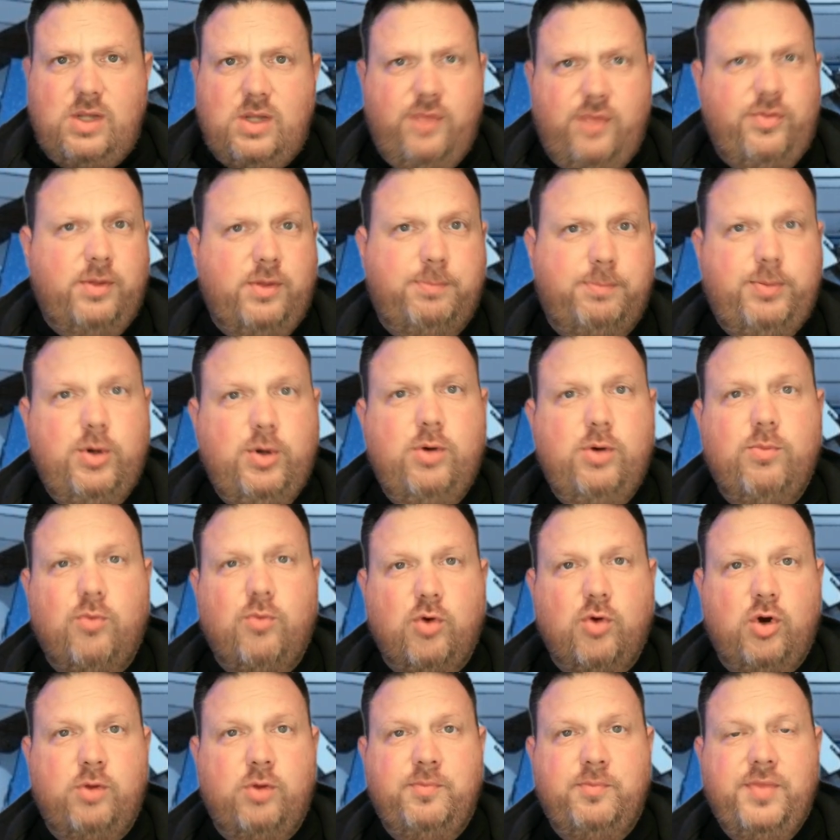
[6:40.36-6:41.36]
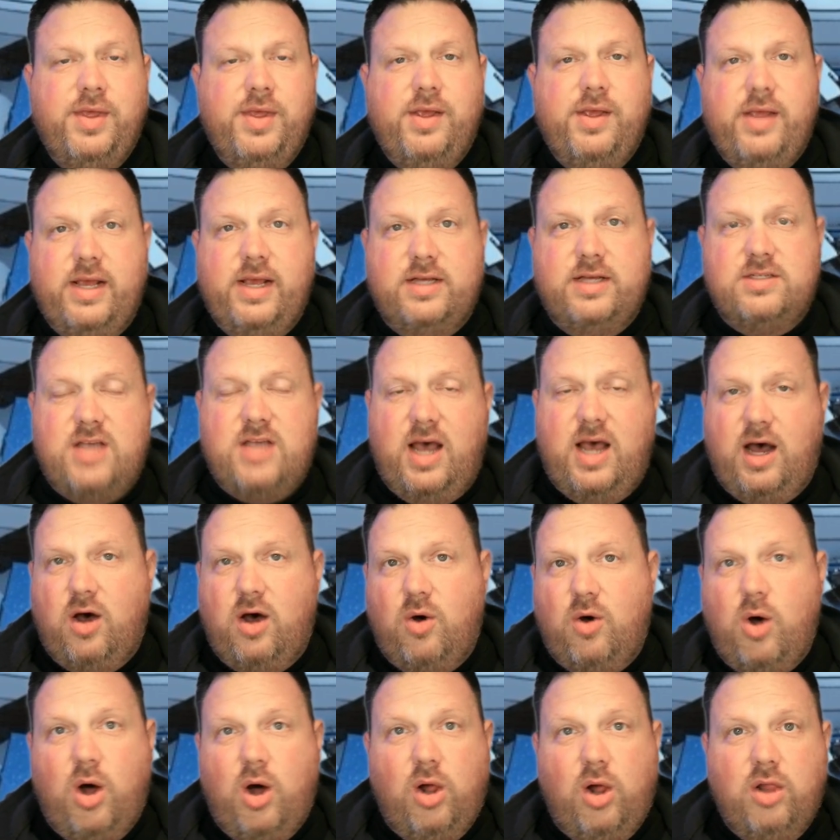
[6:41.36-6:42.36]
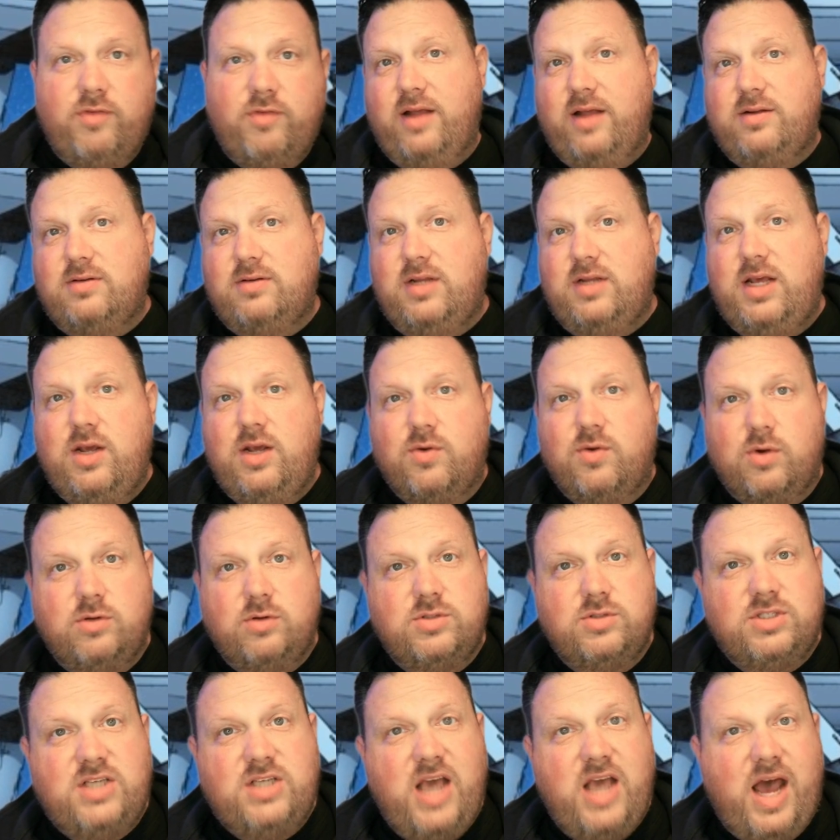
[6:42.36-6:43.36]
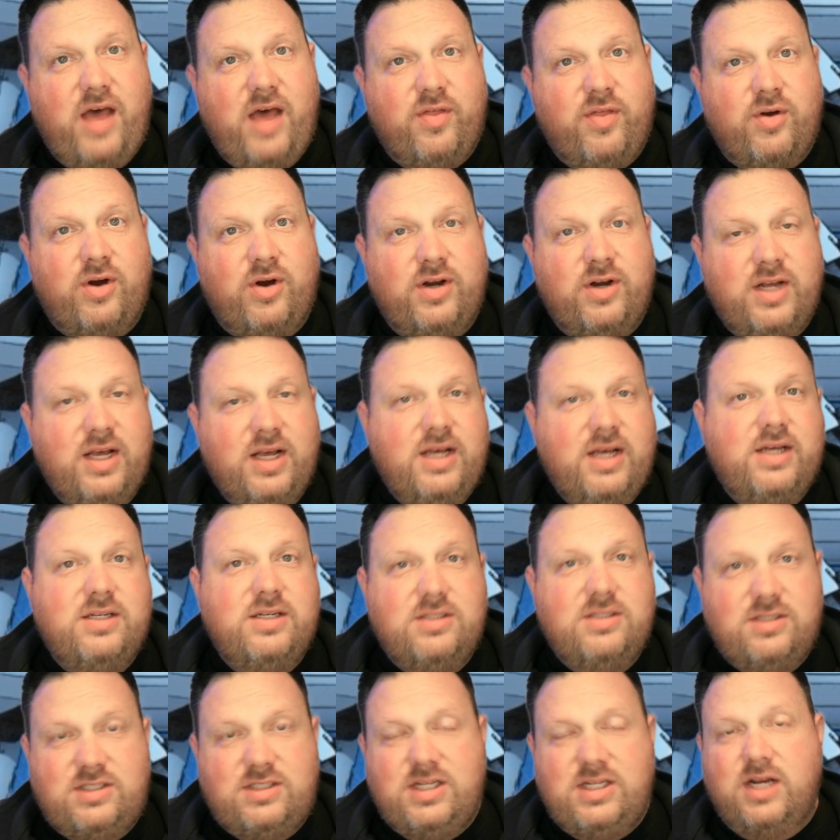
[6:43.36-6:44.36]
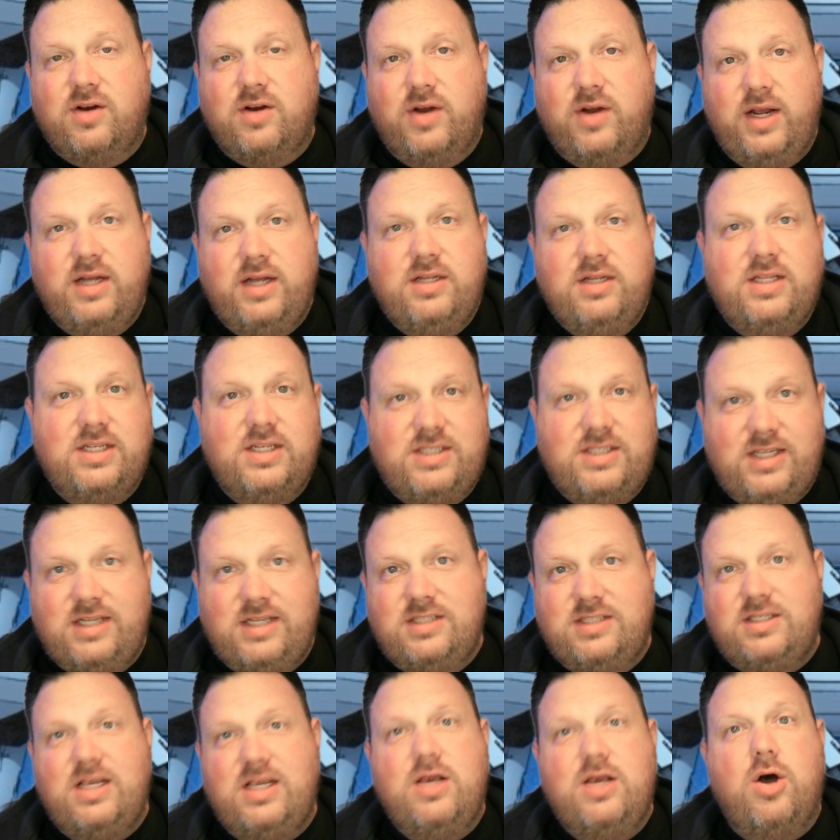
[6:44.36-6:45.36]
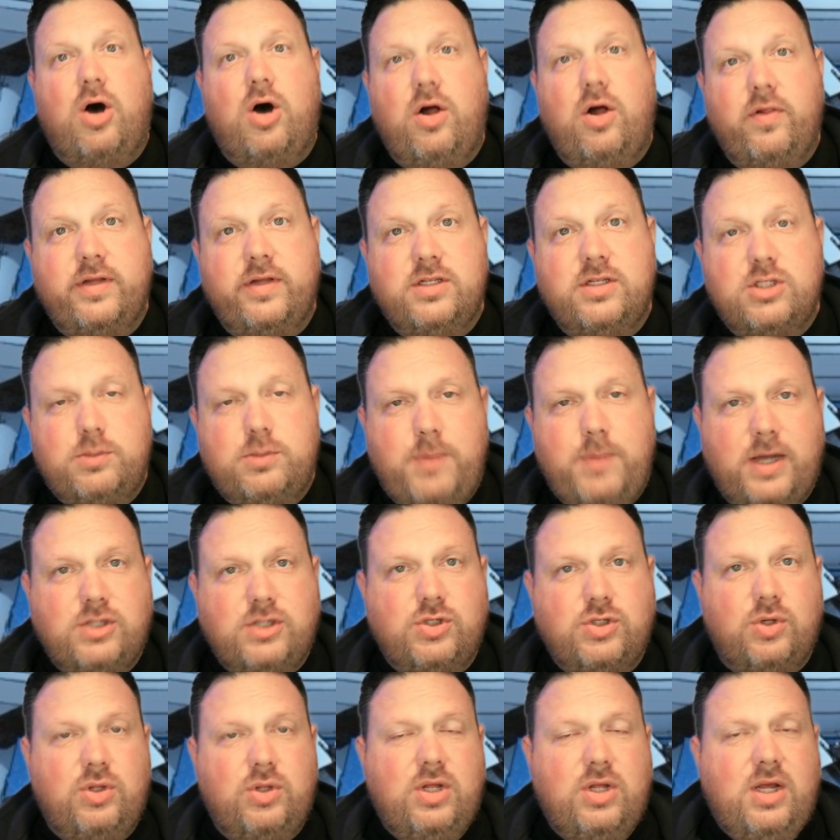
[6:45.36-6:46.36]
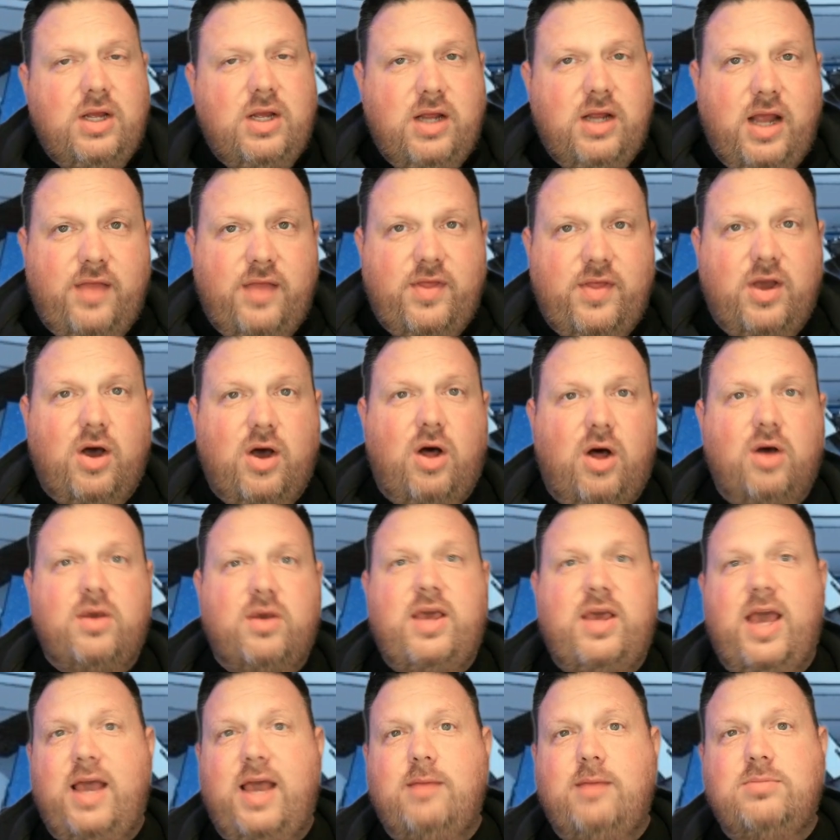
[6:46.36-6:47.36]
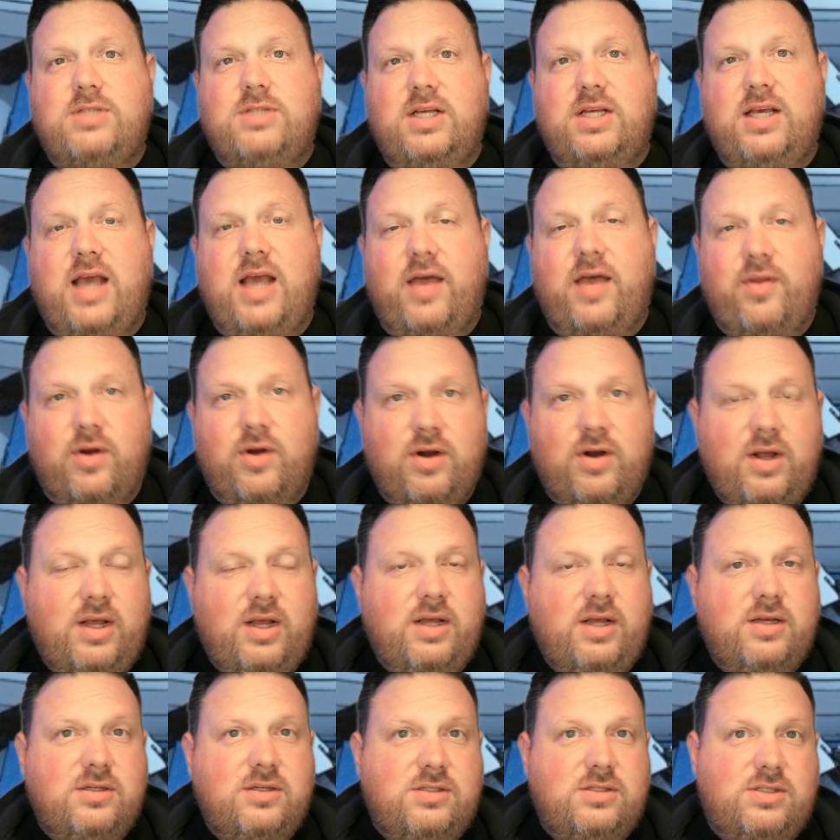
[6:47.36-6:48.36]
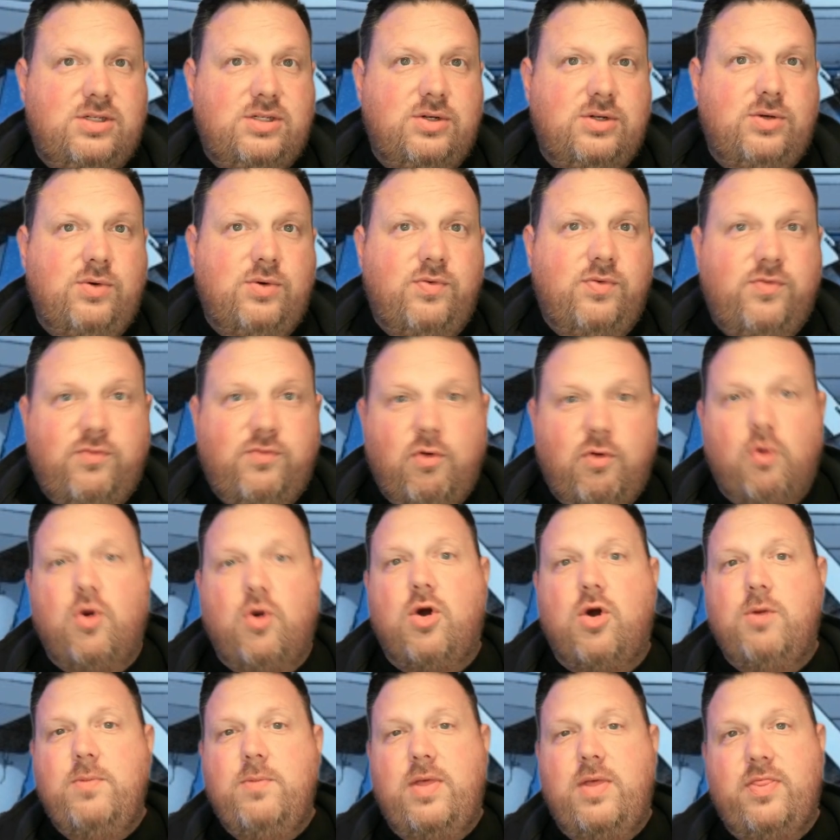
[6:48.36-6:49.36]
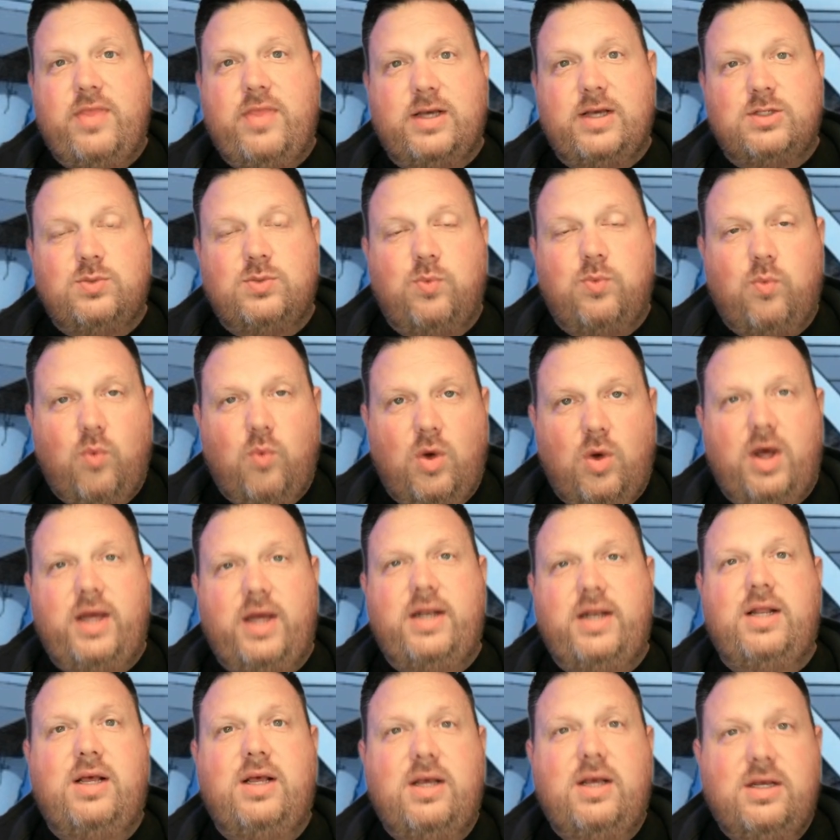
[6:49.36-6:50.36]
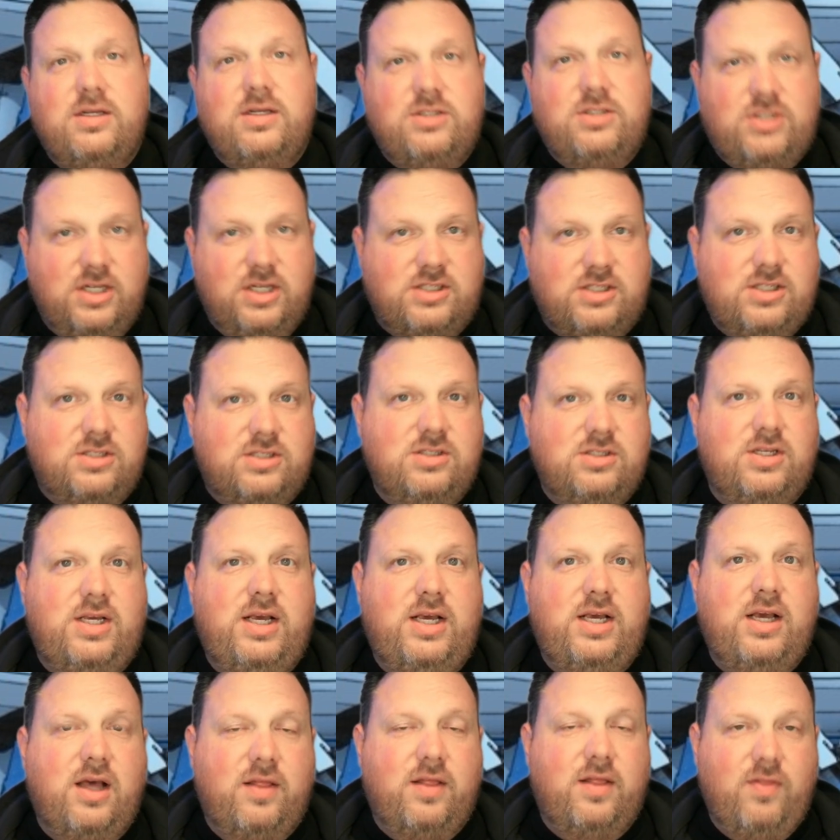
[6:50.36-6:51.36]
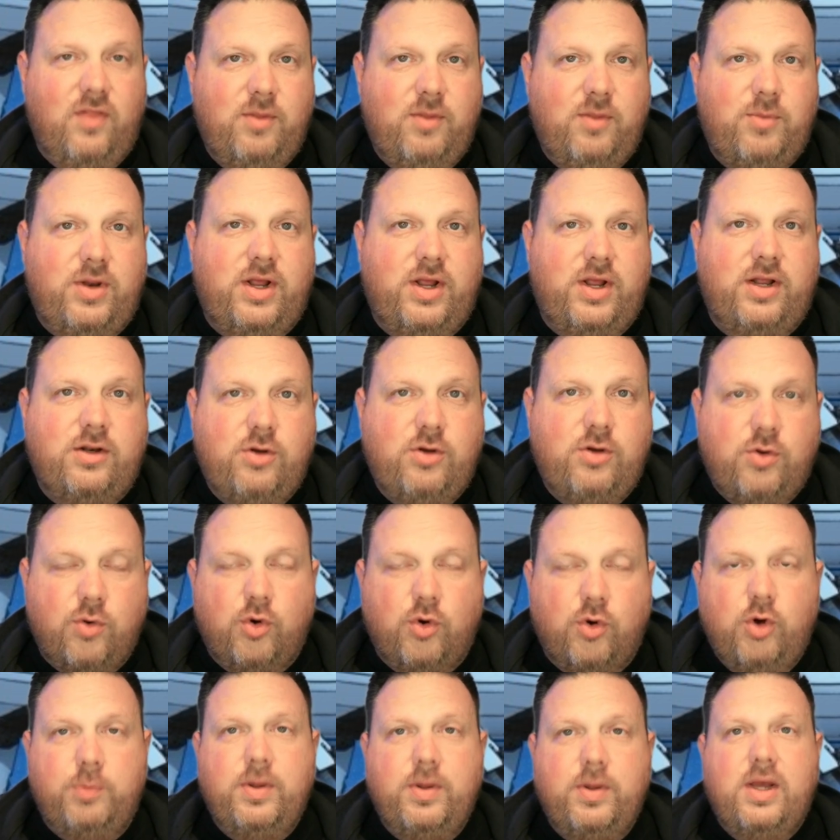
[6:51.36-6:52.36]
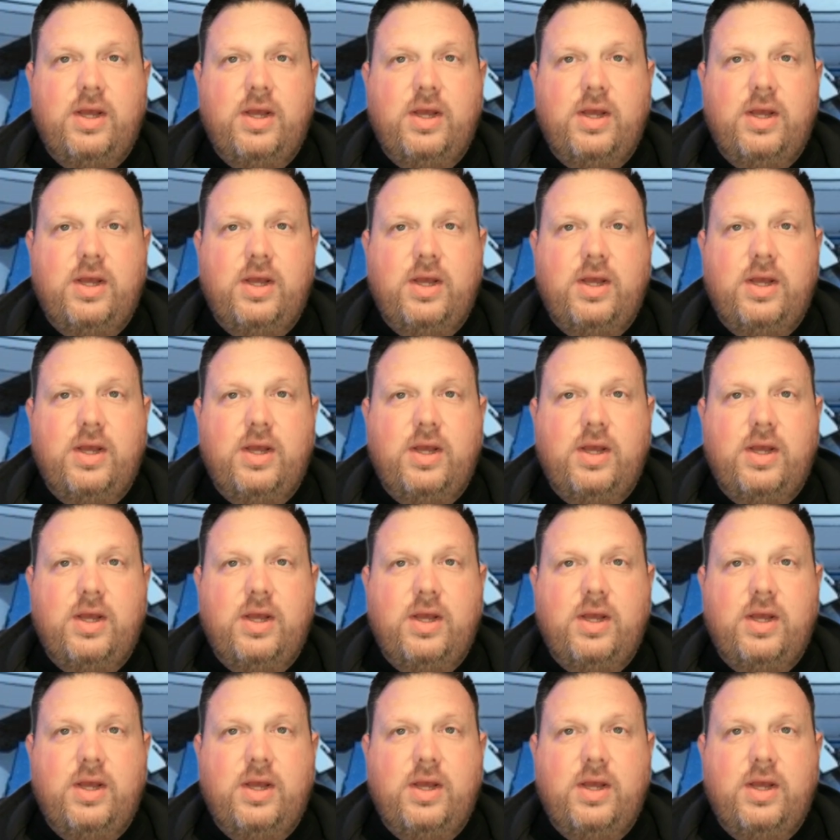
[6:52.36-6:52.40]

the boom room is how all of our heroes gathered during the DC All In special, and they all came together to form this one Justice League Unlimited group.